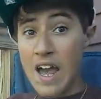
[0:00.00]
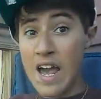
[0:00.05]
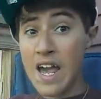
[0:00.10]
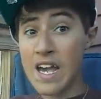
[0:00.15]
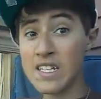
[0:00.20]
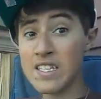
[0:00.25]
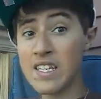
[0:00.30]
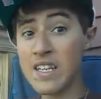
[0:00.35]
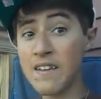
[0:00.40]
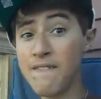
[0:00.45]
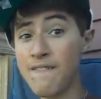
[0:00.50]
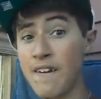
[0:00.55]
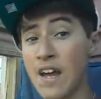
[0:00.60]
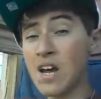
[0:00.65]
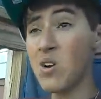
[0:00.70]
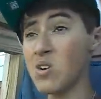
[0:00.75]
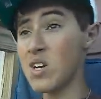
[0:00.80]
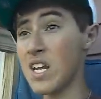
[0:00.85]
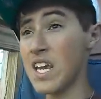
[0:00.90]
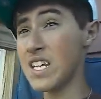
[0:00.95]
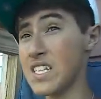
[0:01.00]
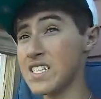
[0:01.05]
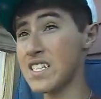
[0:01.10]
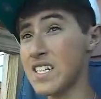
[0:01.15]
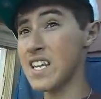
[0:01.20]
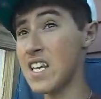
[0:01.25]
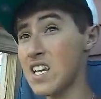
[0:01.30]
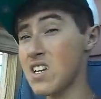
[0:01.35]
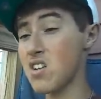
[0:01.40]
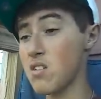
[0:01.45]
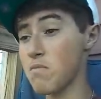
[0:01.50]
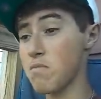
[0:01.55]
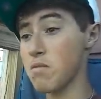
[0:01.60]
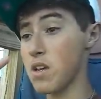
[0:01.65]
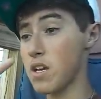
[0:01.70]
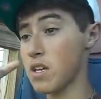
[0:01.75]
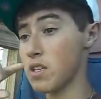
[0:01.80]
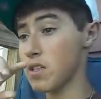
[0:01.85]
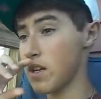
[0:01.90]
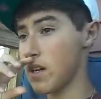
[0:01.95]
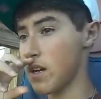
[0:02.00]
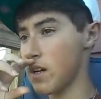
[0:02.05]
I actually found a sneaker place.